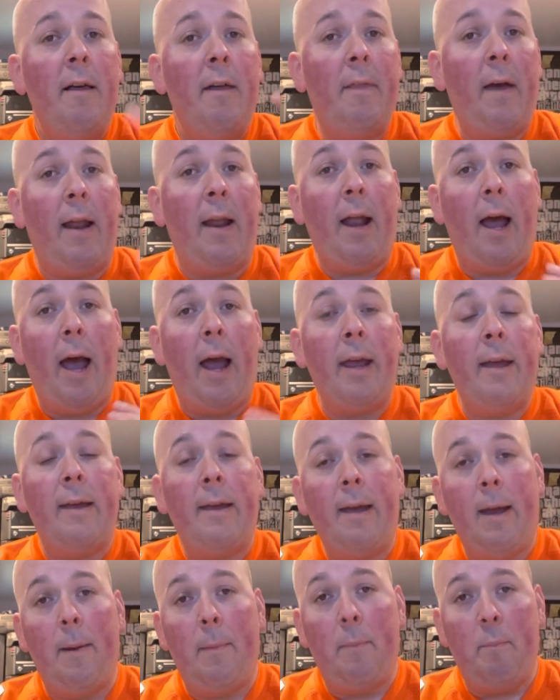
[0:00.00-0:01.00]
that I
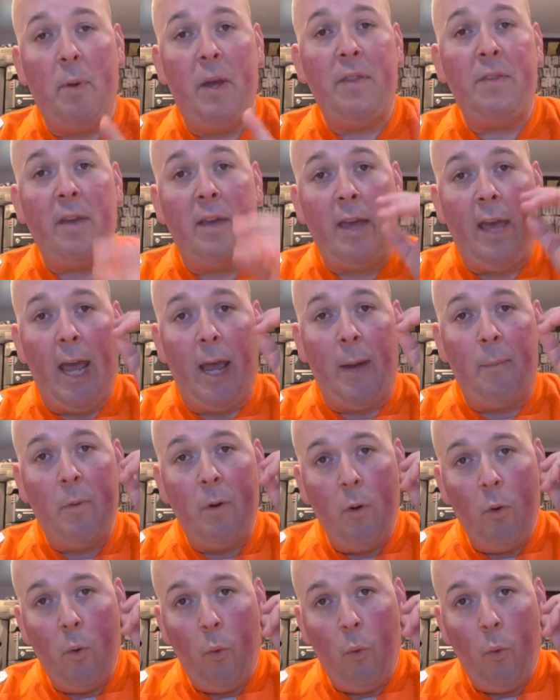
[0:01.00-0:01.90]
can beat the game